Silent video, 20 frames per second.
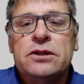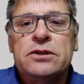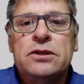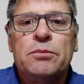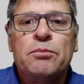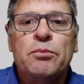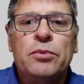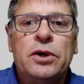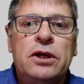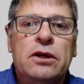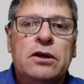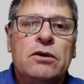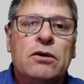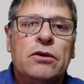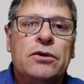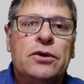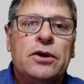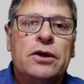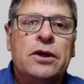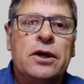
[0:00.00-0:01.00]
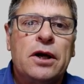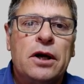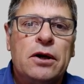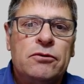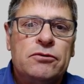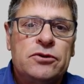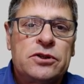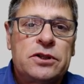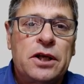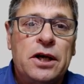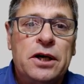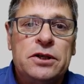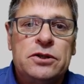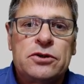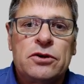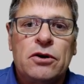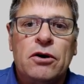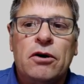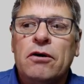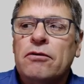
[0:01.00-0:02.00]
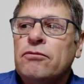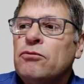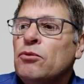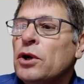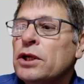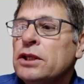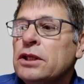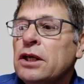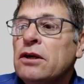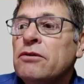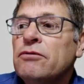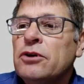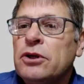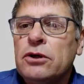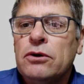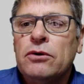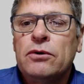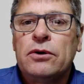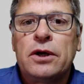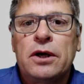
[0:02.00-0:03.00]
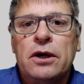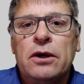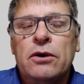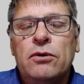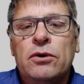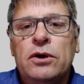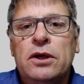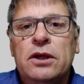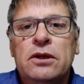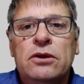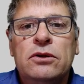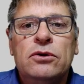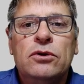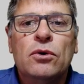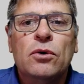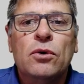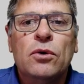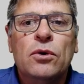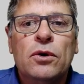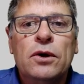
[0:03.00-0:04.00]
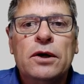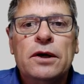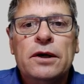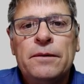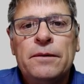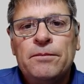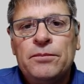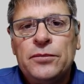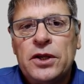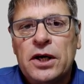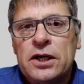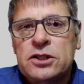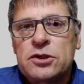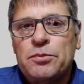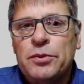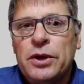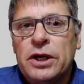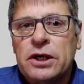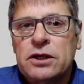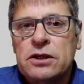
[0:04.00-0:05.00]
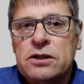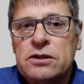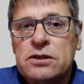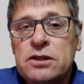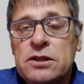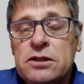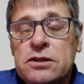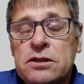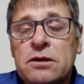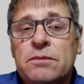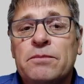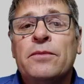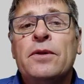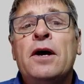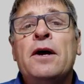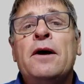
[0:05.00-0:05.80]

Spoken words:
depending on the growth stage of whatever you grow in your Dutch bucket system.